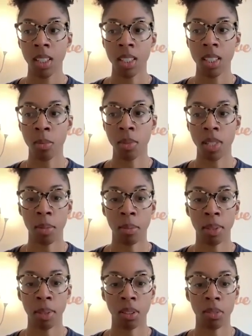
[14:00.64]
Seems
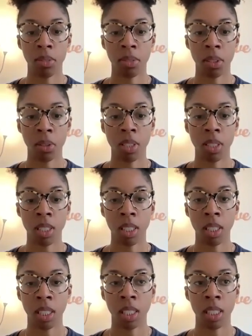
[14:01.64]
I'm a little
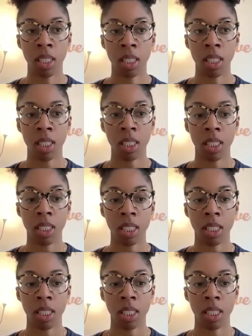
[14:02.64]
frozen here.